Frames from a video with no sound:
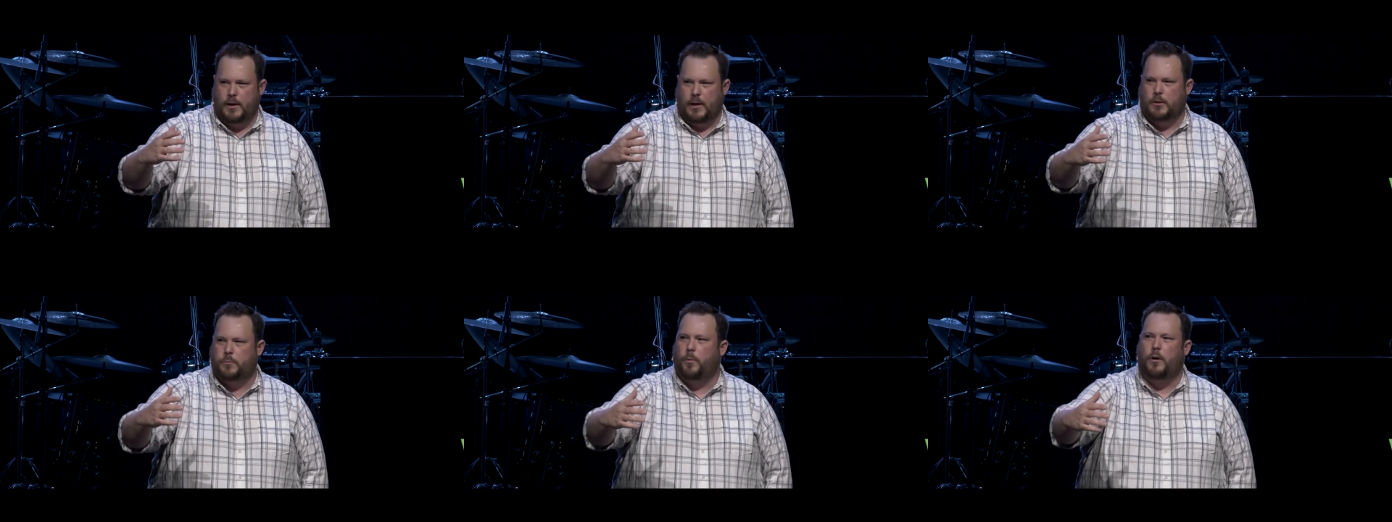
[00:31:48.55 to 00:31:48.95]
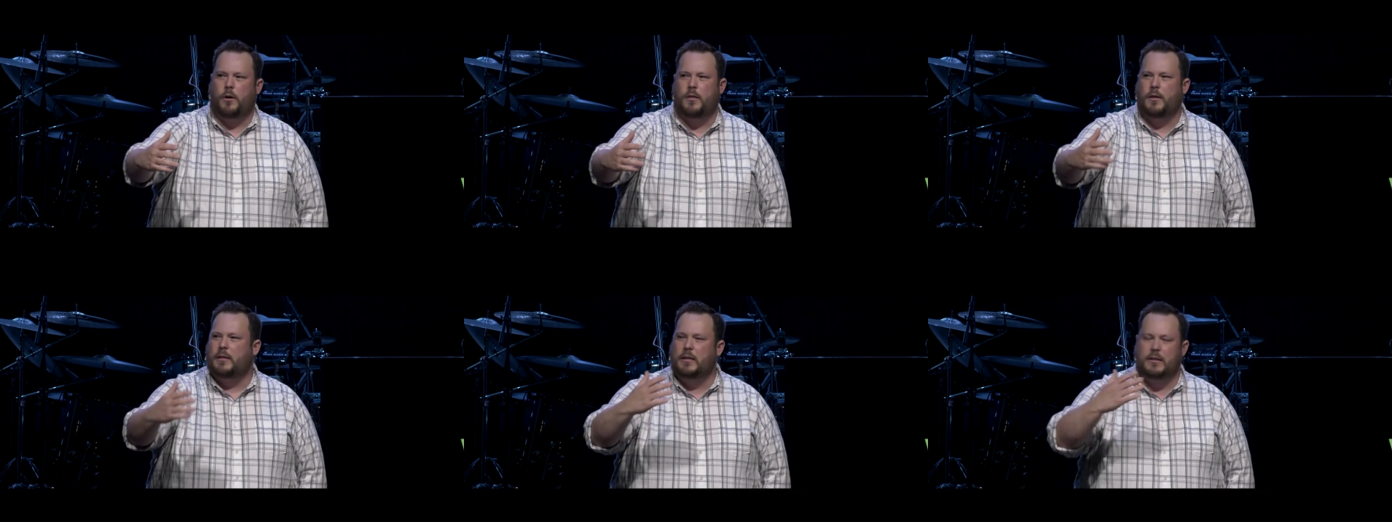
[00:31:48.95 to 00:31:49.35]
as part
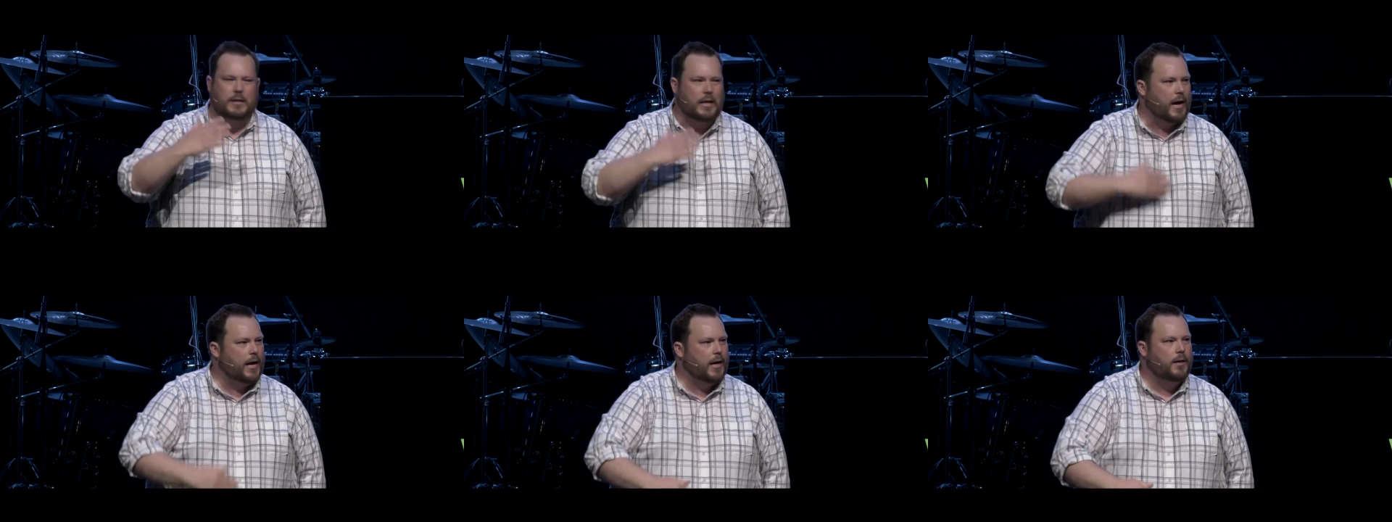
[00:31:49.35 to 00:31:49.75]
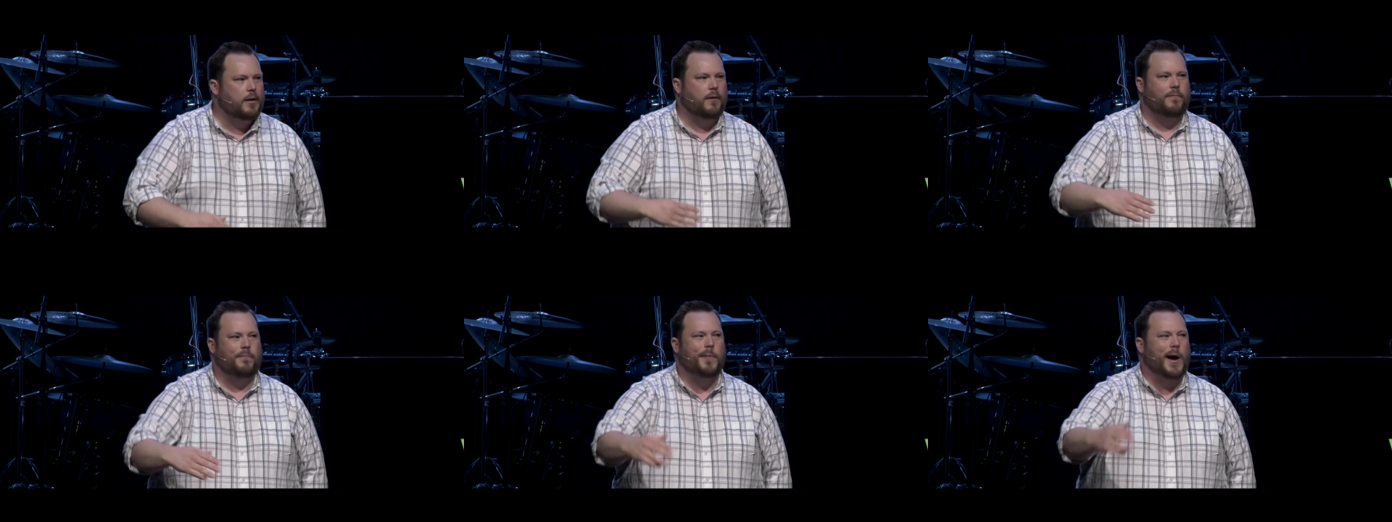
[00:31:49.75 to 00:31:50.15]
of the design
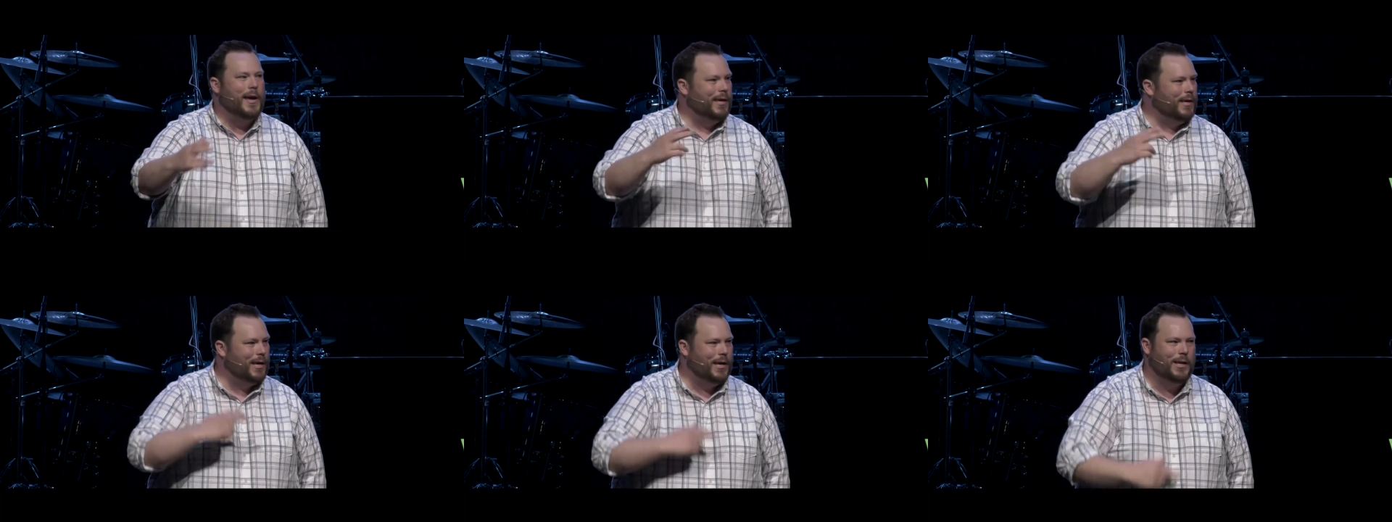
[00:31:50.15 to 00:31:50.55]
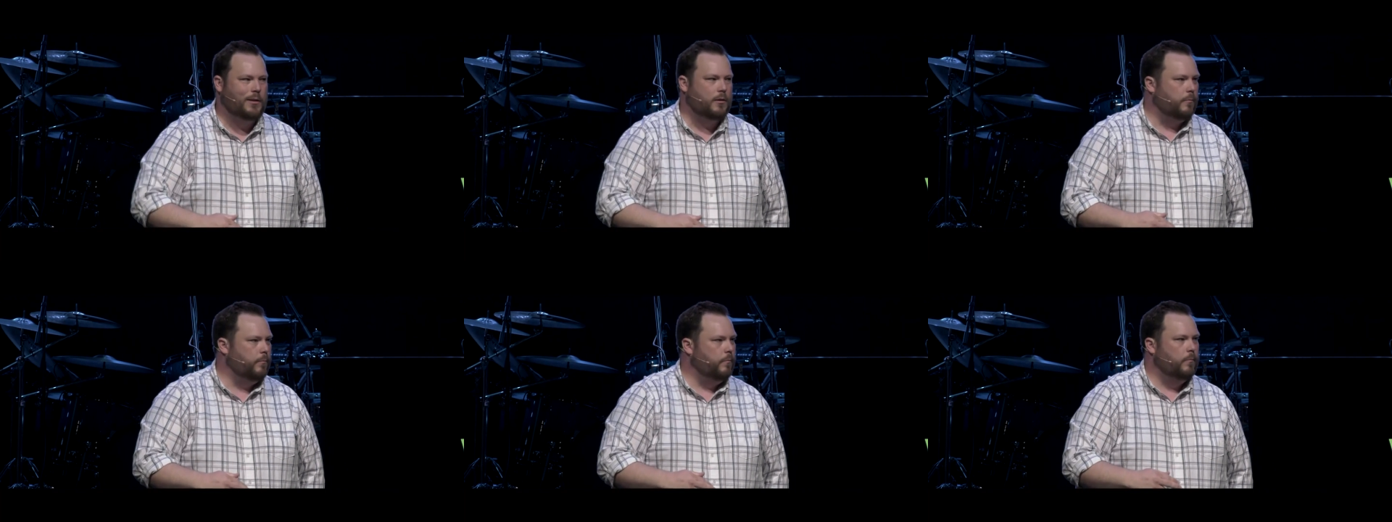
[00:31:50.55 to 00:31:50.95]
of my
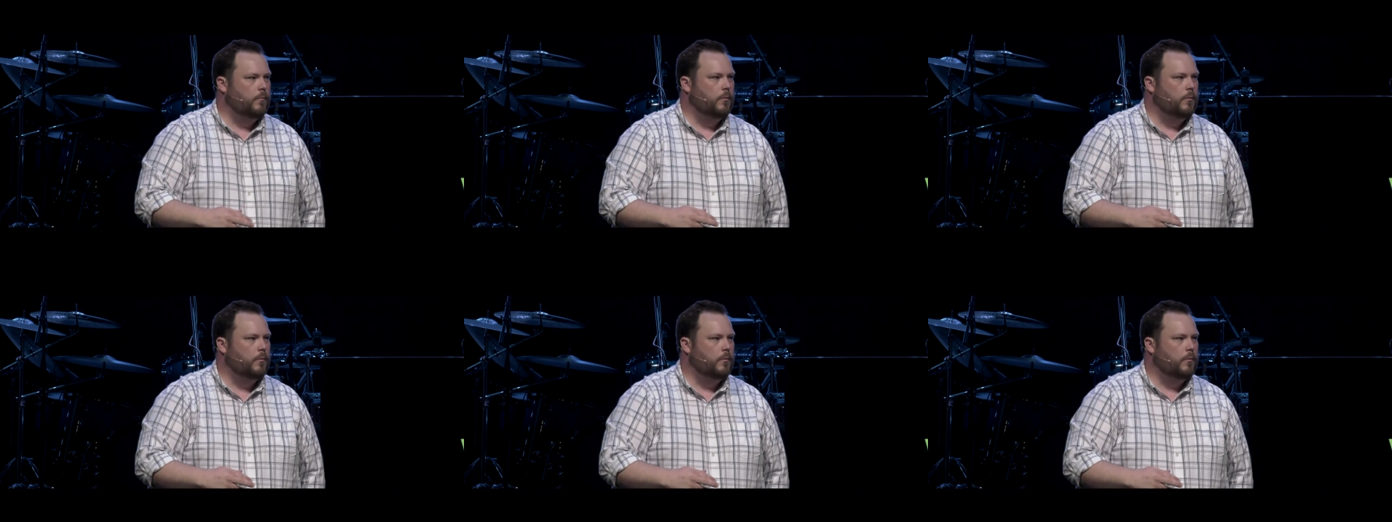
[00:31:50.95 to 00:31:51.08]
kingdom,